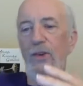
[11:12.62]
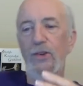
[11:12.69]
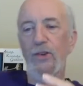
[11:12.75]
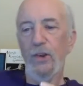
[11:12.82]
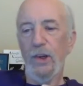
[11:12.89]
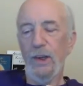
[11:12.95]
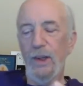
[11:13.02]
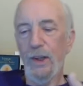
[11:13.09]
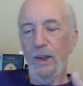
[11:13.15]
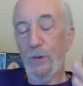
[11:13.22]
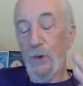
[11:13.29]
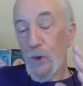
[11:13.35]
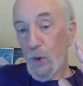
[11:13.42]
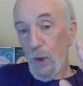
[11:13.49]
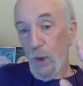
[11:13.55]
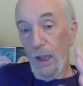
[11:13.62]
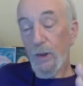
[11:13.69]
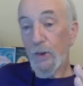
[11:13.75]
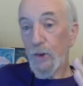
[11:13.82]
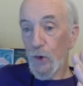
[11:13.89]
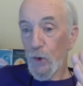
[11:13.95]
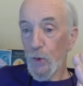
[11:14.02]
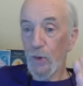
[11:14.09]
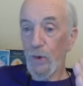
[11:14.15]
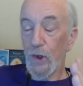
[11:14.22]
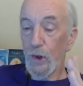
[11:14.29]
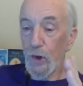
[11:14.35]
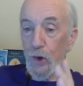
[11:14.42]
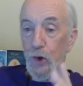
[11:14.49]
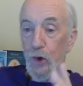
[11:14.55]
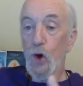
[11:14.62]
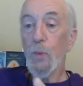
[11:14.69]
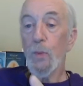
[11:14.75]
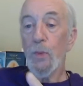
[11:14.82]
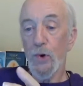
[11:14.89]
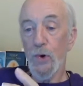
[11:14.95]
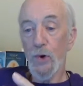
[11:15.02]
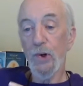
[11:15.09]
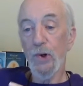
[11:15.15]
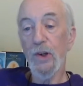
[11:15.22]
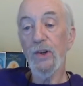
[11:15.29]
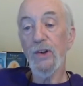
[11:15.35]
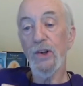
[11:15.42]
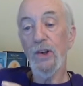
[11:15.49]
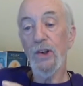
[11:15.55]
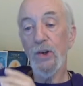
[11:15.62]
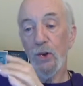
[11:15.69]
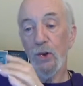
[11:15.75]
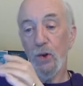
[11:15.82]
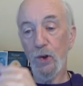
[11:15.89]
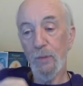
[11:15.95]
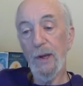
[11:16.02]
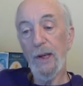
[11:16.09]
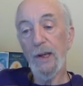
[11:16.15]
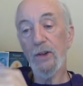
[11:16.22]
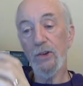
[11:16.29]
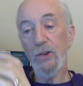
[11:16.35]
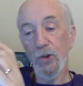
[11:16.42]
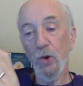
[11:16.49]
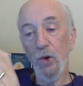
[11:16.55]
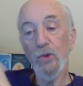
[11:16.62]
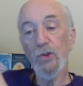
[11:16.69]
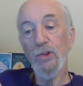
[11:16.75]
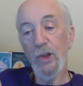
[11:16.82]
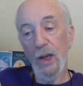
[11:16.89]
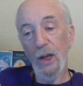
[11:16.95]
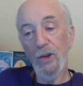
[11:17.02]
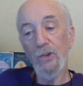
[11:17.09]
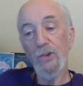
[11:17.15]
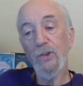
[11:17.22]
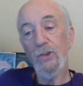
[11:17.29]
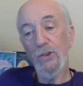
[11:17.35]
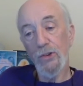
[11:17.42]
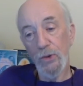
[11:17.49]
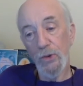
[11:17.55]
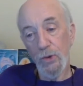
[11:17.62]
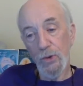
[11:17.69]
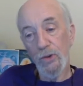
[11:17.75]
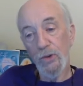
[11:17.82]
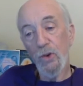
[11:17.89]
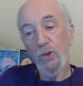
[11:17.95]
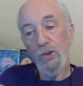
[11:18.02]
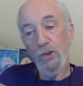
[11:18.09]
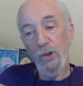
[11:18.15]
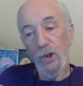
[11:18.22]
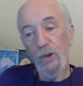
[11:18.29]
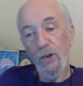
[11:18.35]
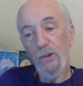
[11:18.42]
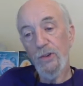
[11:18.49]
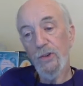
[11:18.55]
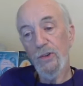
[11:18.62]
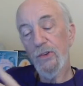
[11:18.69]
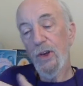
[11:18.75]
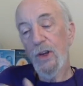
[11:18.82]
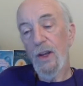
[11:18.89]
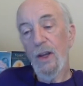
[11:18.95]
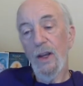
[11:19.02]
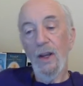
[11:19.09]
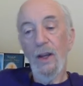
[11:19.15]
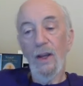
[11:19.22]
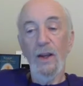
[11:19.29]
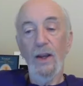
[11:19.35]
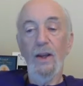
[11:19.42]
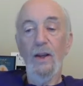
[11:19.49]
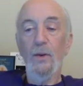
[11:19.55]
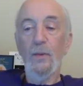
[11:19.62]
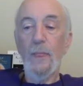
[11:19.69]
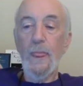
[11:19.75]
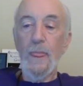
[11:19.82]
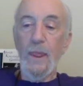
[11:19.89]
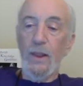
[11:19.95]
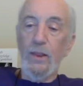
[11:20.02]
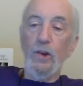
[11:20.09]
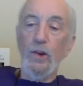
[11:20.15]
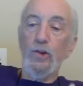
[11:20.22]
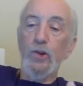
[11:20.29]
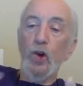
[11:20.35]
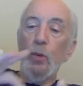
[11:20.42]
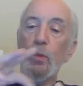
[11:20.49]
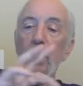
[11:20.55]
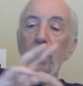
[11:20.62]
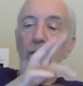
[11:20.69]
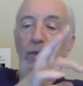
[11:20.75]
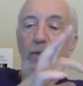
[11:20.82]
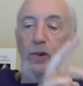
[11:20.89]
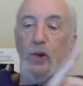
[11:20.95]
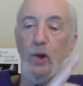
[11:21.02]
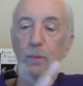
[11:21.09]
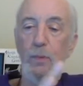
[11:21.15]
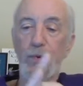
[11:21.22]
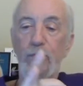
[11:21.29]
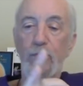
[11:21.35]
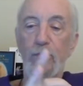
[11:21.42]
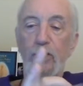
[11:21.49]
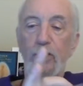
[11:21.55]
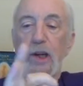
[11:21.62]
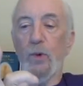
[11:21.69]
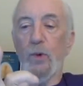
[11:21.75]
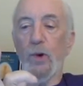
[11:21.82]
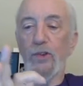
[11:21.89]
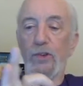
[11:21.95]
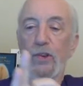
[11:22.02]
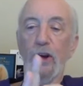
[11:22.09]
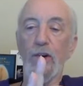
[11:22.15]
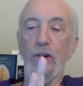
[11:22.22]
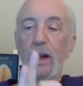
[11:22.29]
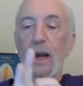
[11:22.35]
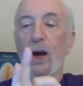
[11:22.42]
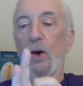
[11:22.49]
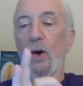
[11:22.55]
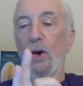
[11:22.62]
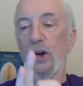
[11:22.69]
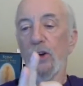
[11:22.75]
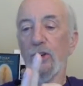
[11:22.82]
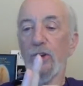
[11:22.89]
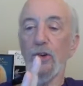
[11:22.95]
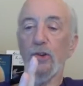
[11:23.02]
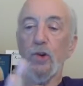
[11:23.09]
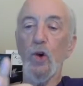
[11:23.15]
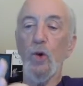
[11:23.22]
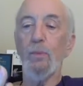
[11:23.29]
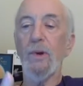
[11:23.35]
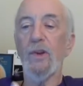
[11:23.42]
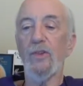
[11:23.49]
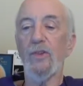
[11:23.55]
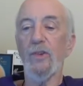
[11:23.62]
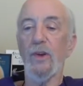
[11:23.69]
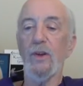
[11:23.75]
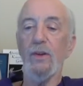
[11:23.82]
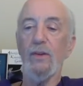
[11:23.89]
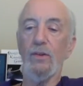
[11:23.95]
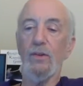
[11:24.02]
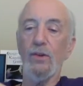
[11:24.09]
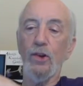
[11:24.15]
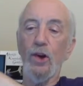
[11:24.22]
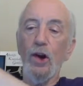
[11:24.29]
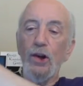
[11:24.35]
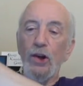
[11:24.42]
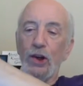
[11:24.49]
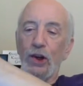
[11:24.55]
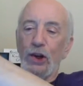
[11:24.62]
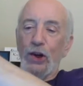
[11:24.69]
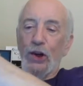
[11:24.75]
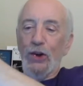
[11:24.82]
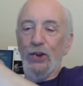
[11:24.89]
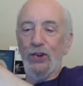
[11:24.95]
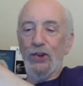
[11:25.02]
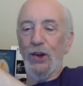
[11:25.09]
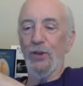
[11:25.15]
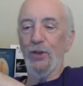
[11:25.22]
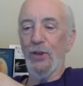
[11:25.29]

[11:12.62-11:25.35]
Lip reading: like if you let your interpreter continue to make associations to associations, there's no place for you to perceive what's there now because you're so busy talking to yourself.